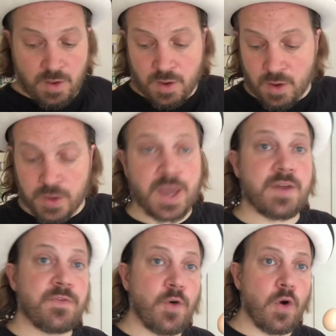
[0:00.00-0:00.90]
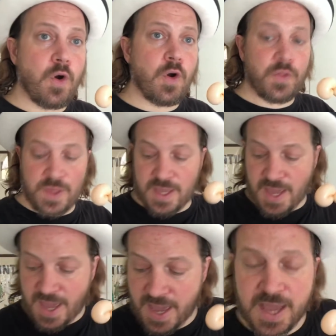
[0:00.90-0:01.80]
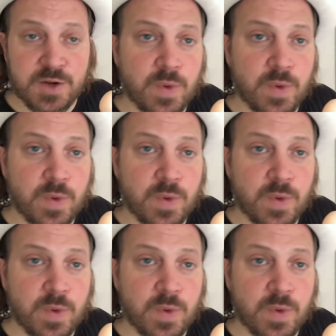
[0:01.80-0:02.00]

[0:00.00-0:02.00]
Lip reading: Okay, for the head,